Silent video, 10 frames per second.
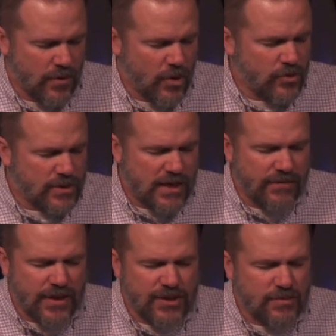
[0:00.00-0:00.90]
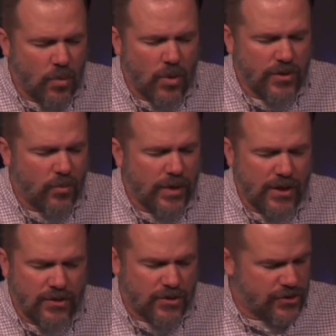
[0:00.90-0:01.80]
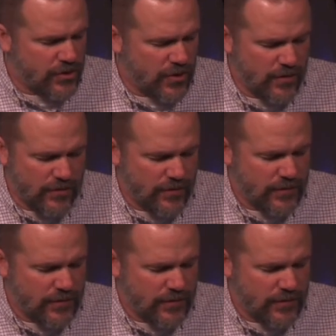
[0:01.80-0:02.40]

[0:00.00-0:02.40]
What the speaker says: who's given us more than we deserve,